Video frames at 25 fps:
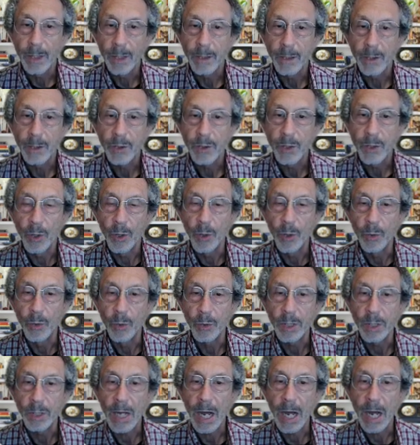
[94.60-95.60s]

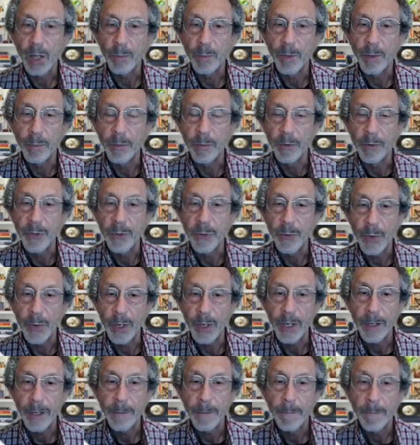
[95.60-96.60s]
So column number
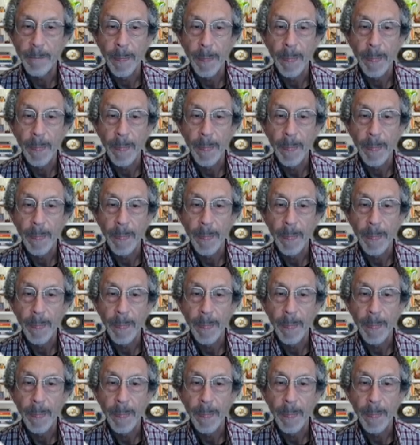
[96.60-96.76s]
3.